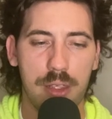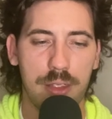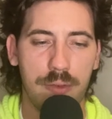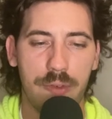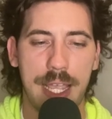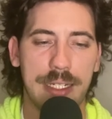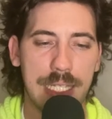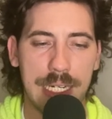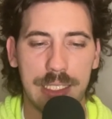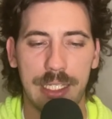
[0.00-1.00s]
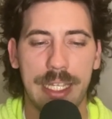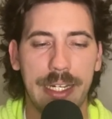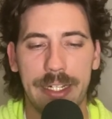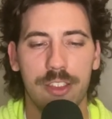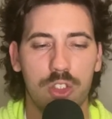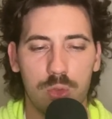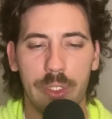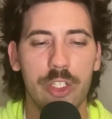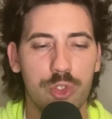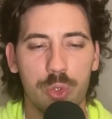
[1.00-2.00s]
the fact that Atlanta has
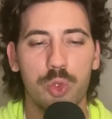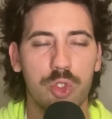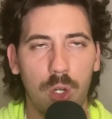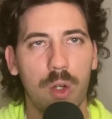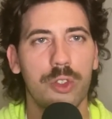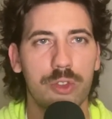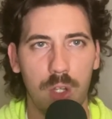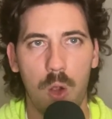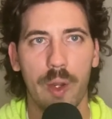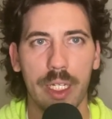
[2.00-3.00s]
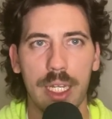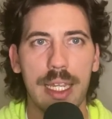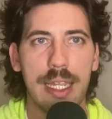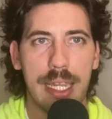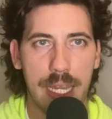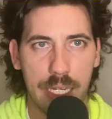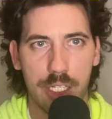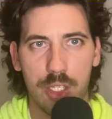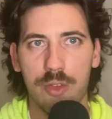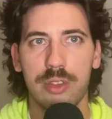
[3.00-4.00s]
3 true starters going, and
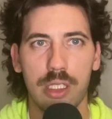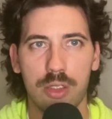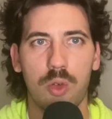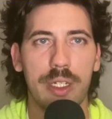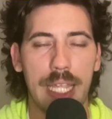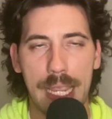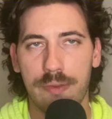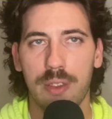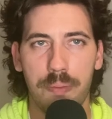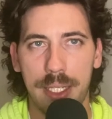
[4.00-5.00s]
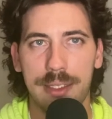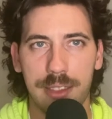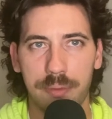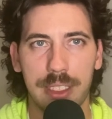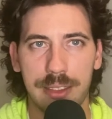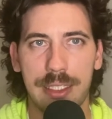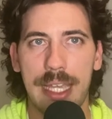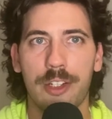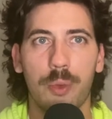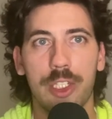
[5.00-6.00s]
Houston's going to have to piece something
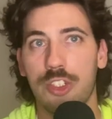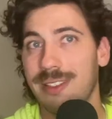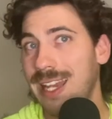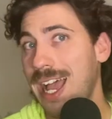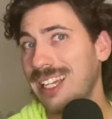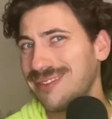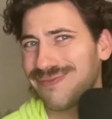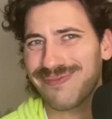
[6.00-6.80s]
together, which is not